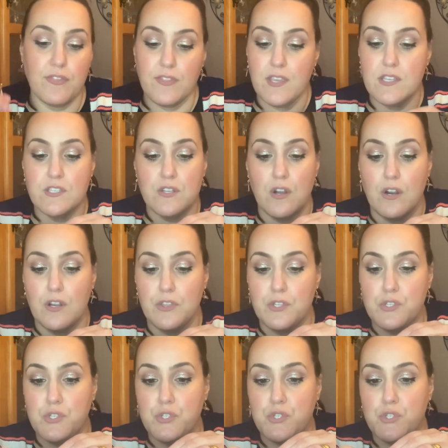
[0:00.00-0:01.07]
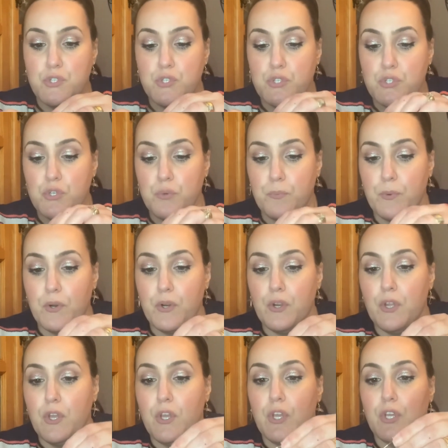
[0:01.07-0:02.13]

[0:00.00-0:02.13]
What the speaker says: These are the super